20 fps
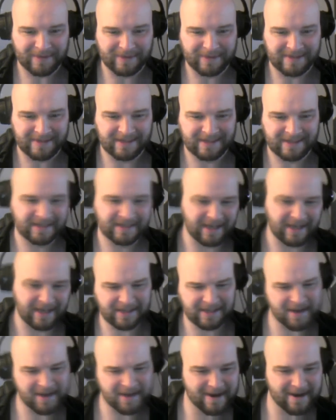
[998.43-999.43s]

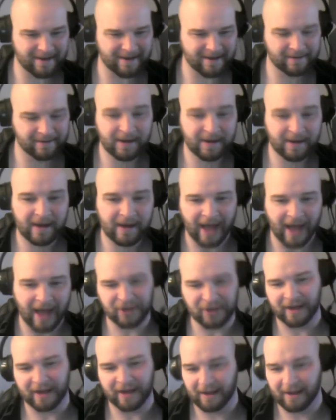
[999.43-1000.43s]
Sexy, yeah.
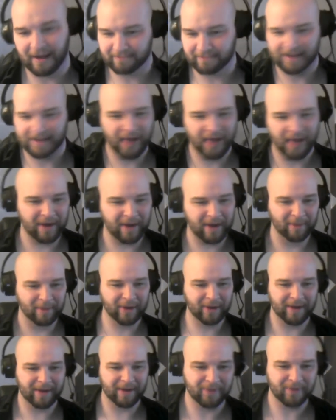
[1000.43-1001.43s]
Actually, now that I'm
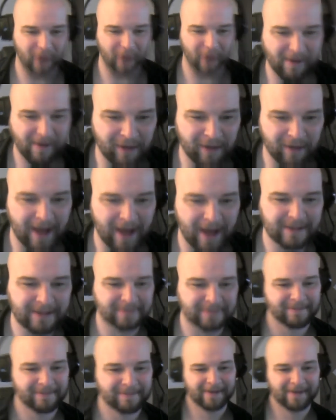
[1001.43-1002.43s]
looking at the draft class,
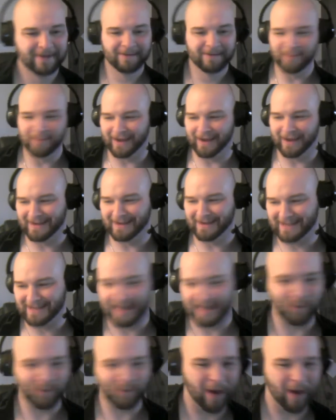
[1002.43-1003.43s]
because
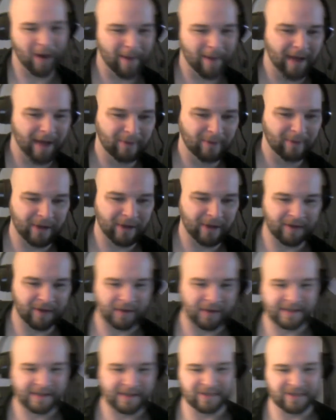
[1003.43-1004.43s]
that's where I'm at, looking at the
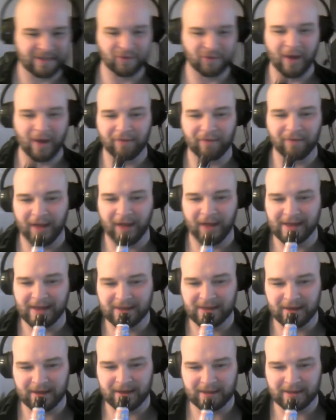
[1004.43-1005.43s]
list of draft class
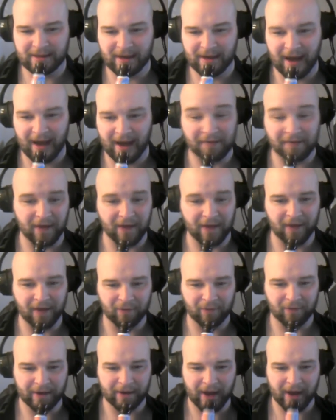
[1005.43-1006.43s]
that I've got
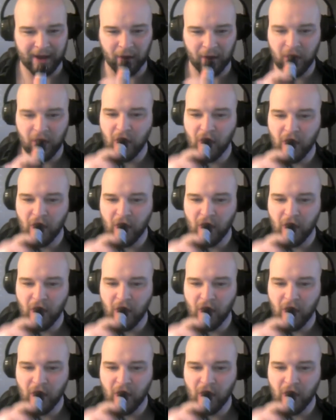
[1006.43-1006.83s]
written down.